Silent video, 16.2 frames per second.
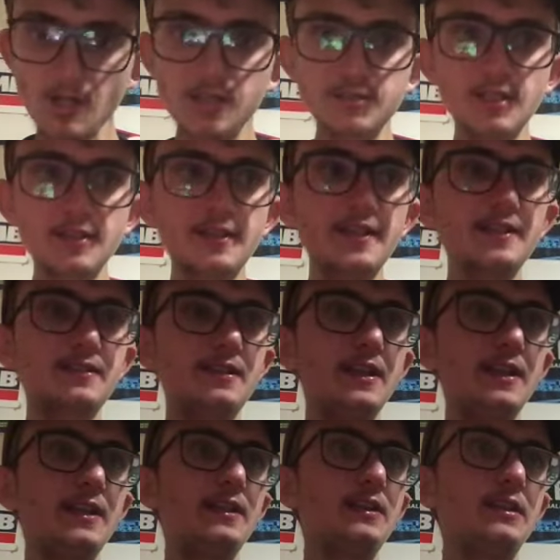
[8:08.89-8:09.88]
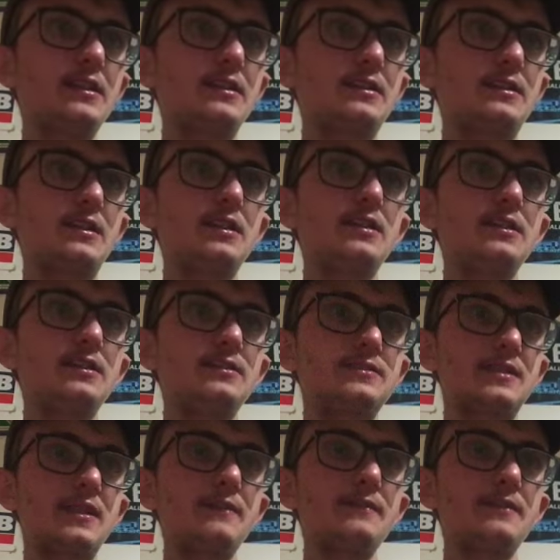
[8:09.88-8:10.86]
think it's
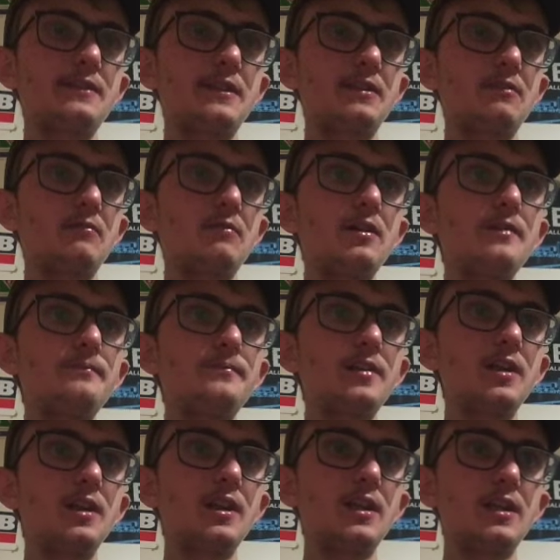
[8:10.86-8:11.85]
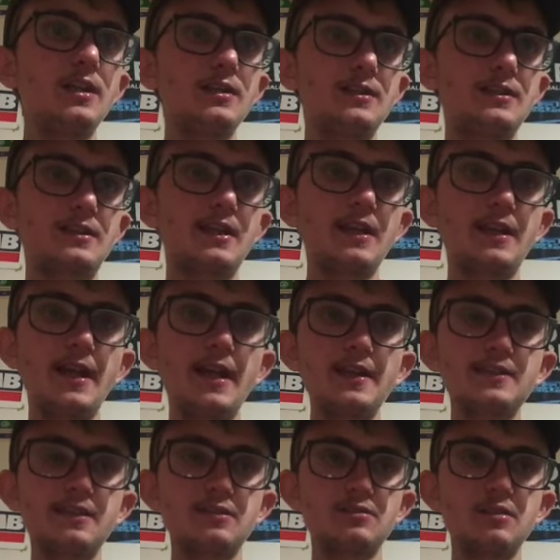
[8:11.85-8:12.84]
giving them a rep. The guys
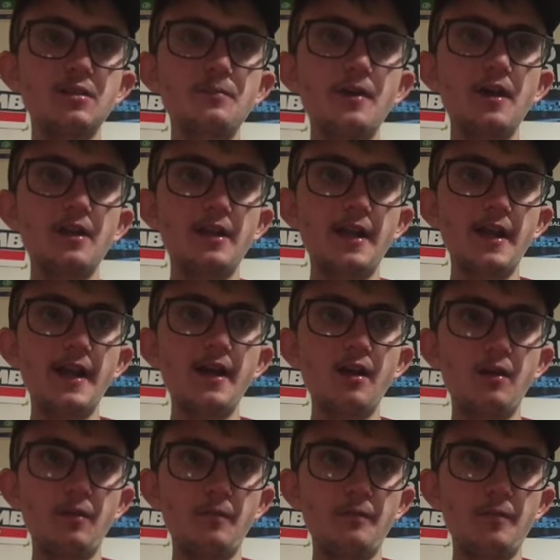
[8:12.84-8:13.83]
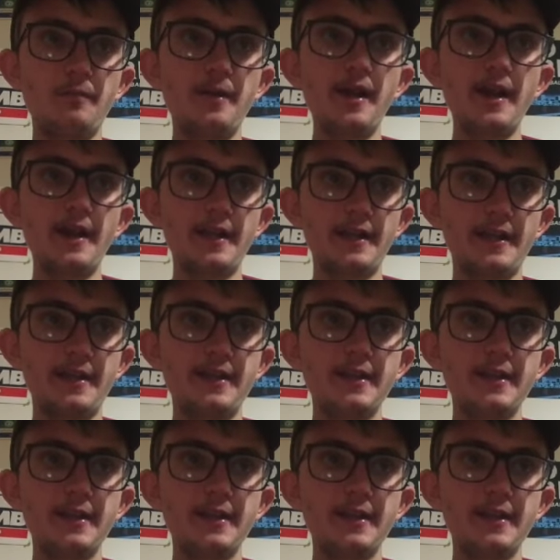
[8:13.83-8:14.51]
can still battle out for Paddock.